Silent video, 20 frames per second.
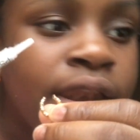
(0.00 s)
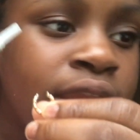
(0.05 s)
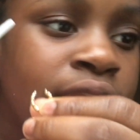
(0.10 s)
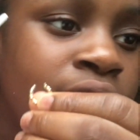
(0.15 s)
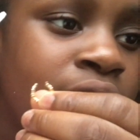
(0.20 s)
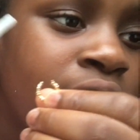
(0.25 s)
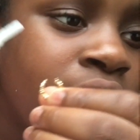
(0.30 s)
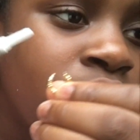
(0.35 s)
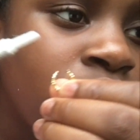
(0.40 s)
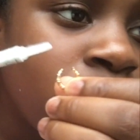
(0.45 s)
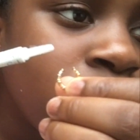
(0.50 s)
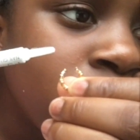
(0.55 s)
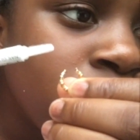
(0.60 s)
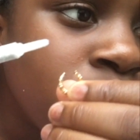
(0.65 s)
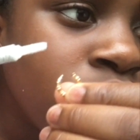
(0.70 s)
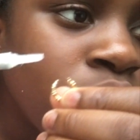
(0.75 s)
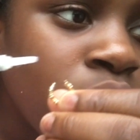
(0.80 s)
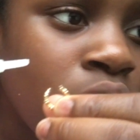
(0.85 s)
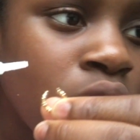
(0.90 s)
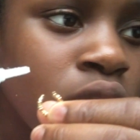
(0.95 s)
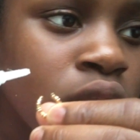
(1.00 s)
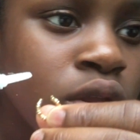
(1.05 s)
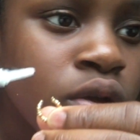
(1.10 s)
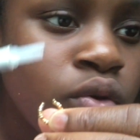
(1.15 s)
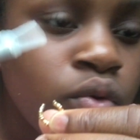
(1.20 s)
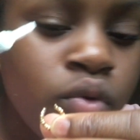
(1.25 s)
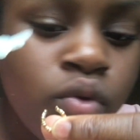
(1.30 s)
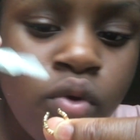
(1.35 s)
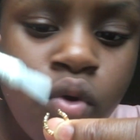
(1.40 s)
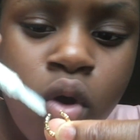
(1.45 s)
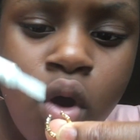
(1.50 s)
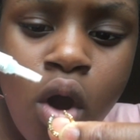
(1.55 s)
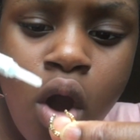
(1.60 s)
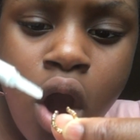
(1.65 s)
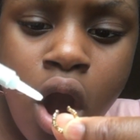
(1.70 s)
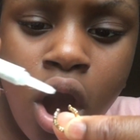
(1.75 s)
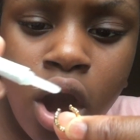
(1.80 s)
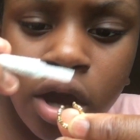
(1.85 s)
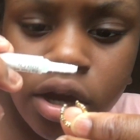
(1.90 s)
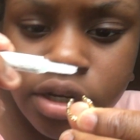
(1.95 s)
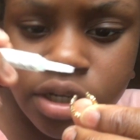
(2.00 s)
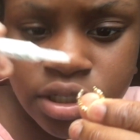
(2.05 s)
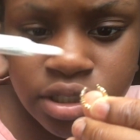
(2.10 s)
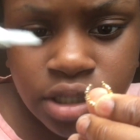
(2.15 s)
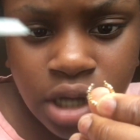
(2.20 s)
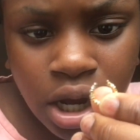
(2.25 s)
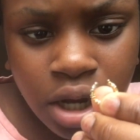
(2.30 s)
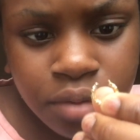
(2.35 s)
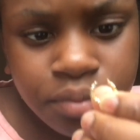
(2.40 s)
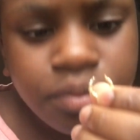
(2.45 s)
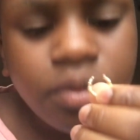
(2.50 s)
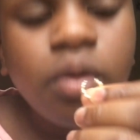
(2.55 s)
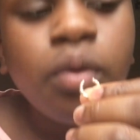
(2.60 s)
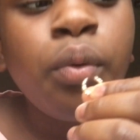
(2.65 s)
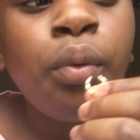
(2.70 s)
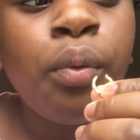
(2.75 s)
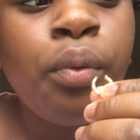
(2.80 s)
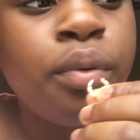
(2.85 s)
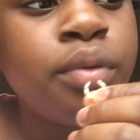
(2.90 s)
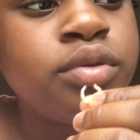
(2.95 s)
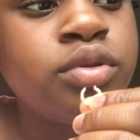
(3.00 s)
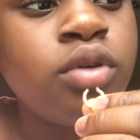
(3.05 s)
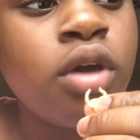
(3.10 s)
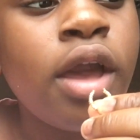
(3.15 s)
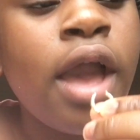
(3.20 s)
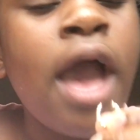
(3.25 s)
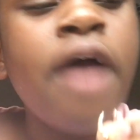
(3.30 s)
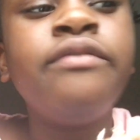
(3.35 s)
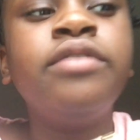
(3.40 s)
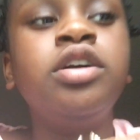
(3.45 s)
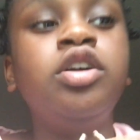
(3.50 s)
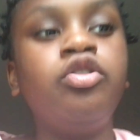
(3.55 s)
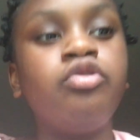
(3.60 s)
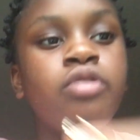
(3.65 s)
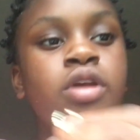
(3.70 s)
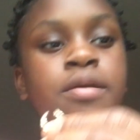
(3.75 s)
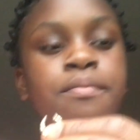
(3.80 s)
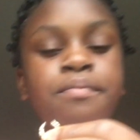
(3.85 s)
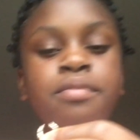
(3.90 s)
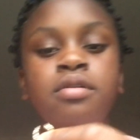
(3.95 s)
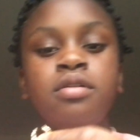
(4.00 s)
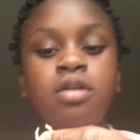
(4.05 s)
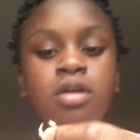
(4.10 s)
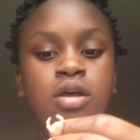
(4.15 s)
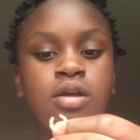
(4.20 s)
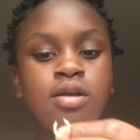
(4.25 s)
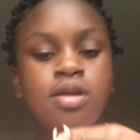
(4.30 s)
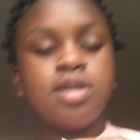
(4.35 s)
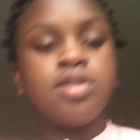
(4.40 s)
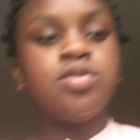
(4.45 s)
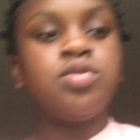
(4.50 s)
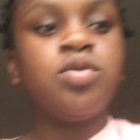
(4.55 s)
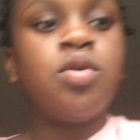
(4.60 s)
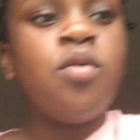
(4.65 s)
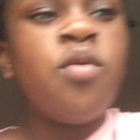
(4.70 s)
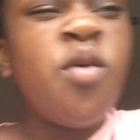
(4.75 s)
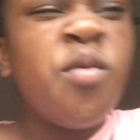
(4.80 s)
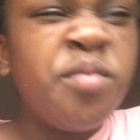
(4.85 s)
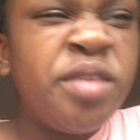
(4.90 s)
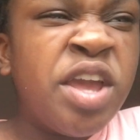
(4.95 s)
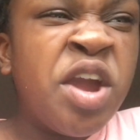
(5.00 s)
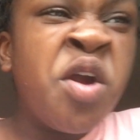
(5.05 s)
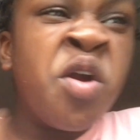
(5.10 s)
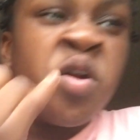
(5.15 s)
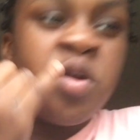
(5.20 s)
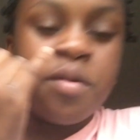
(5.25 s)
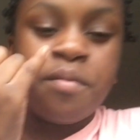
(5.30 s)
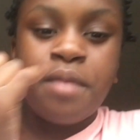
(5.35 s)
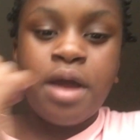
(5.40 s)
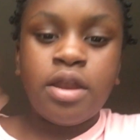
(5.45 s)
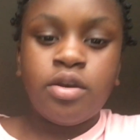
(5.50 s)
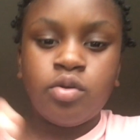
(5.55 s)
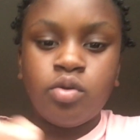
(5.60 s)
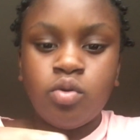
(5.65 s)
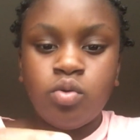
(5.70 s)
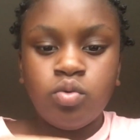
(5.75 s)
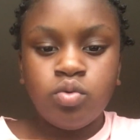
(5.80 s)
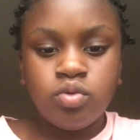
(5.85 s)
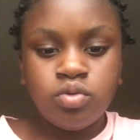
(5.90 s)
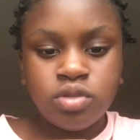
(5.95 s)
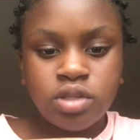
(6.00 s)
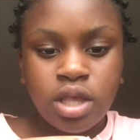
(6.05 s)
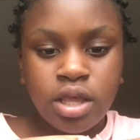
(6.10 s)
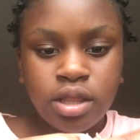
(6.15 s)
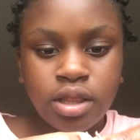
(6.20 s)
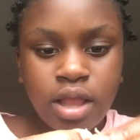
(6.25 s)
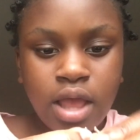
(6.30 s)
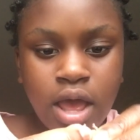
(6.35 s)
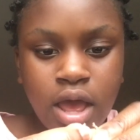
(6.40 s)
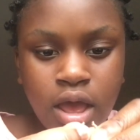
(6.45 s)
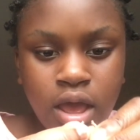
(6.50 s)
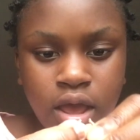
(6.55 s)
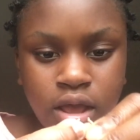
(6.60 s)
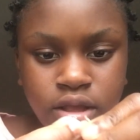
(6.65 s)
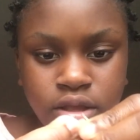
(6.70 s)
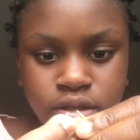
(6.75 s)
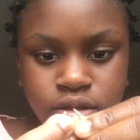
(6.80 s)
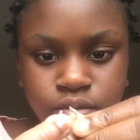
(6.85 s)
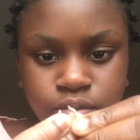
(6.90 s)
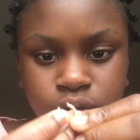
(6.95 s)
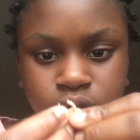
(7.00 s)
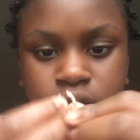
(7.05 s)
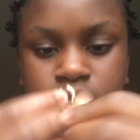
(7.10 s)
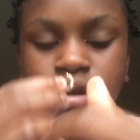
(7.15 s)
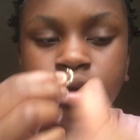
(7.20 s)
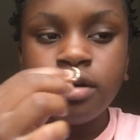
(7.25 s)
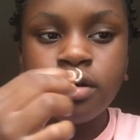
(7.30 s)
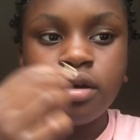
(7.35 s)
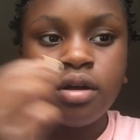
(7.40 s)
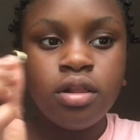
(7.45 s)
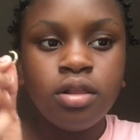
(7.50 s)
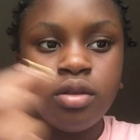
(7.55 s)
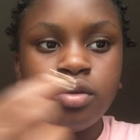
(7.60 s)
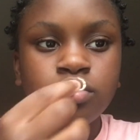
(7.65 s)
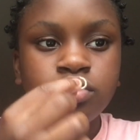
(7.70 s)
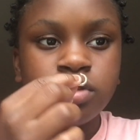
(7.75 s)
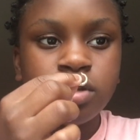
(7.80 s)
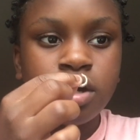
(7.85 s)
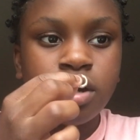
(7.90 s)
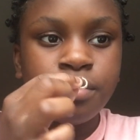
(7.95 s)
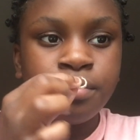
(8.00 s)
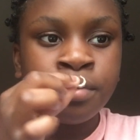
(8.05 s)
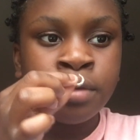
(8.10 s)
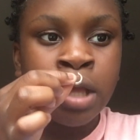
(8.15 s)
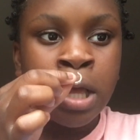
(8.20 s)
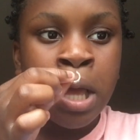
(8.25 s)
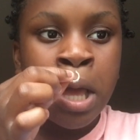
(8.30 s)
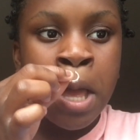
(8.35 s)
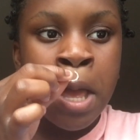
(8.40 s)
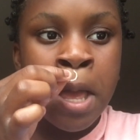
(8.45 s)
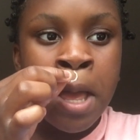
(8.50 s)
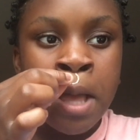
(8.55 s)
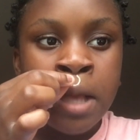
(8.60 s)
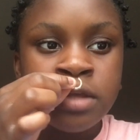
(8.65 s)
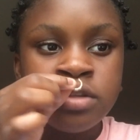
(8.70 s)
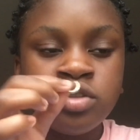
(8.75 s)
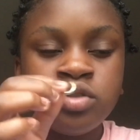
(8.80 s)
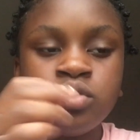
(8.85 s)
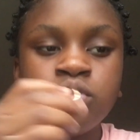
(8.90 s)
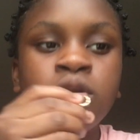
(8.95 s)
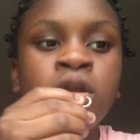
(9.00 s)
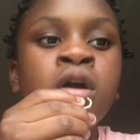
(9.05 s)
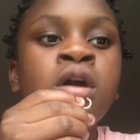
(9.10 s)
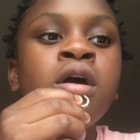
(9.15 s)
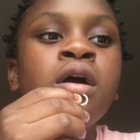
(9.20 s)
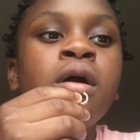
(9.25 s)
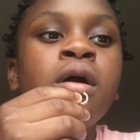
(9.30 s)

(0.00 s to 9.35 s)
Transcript: nail glue on the top so I can have a grip, so it won't be hurting my nose like that. And we're gonna close it up soon.